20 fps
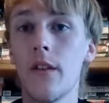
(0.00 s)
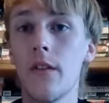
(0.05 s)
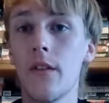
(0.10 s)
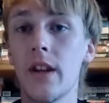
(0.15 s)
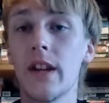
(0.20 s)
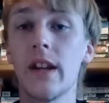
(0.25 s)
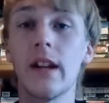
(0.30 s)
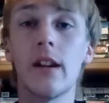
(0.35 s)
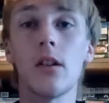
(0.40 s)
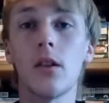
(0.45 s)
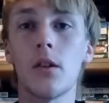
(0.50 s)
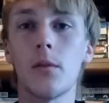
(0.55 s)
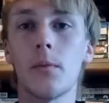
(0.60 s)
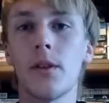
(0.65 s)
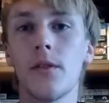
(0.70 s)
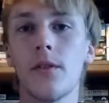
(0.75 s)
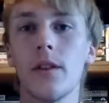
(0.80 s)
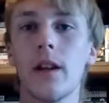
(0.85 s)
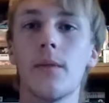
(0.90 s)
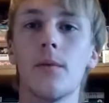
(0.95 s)
they need a little bit
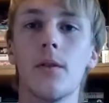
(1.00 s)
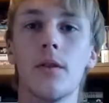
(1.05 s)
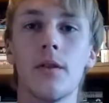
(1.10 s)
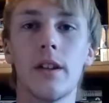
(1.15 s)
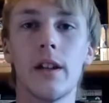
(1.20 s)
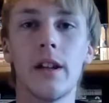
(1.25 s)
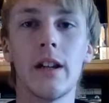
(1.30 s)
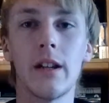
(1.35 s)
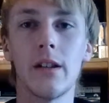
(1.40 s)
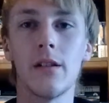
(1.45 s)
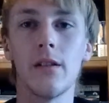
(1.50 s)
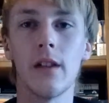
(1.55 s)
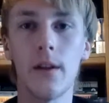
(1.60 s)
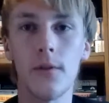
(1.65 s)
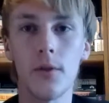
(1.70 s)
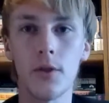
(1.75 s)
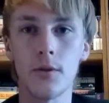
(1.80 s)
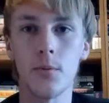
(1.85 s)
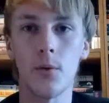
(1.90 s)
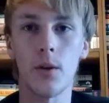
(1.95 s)
of leverage. They need a
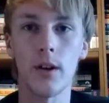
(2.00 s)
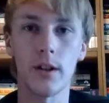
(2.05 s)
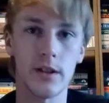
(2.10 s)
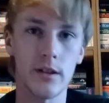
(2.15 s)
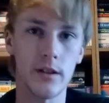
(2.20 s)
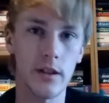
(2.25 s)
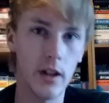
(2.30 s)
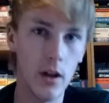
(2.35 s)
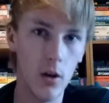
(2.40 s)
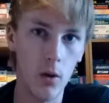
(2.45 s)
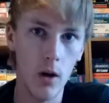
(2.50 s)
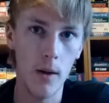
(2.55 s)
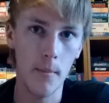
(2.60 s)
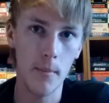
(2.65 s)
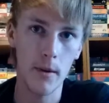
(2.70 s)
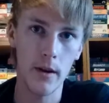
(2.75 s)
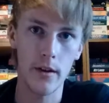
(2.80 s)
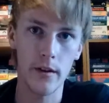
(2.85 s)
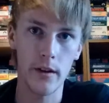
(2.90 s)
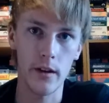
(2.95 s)
leverage point, so they go up
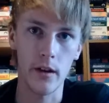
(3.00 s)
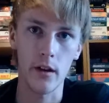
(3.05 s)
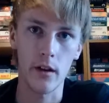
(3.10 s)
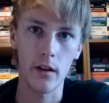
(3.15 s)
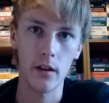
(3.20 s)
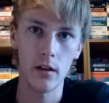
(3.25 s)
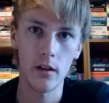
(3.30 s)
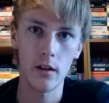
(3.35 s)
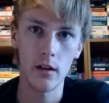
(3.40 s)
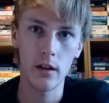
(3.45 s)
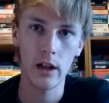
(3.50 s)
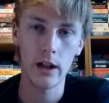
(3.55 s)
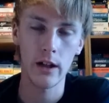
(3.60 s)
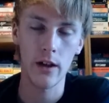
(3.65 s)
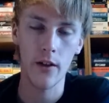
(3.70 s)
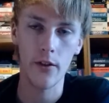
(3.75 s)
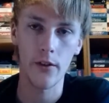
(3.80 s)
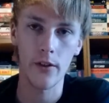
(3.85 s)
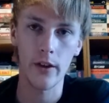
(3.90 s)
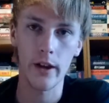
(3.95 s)
into the
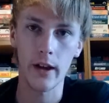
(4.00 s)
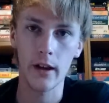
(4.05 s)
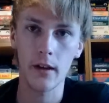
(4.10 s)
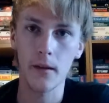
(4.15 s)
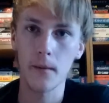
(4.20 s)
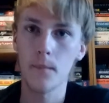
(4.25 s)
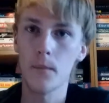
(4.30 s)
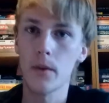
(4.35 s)
leg,